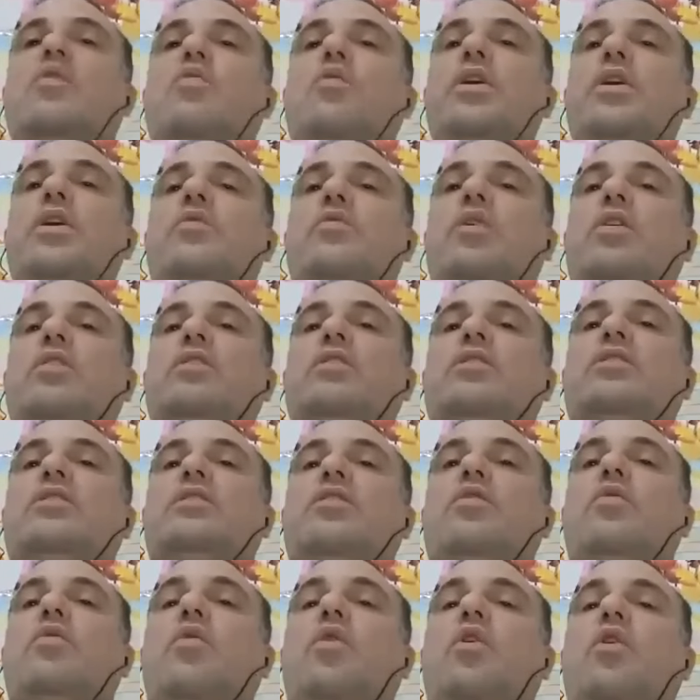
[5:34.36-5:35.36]
We want
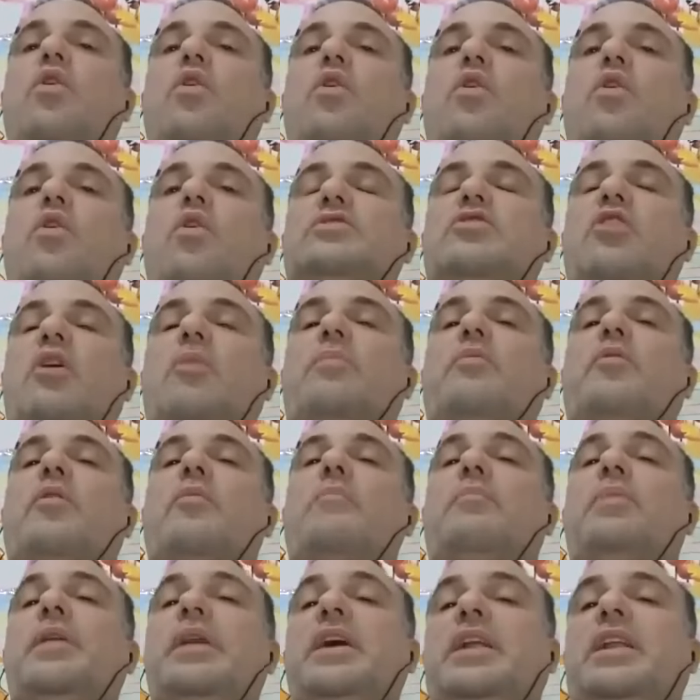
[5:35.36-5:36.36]
the war to stop
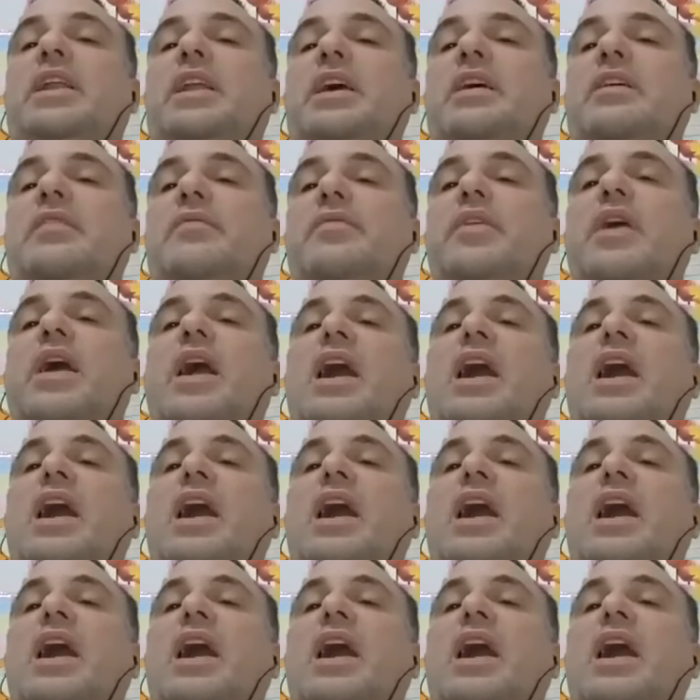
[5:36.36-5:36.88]
completely.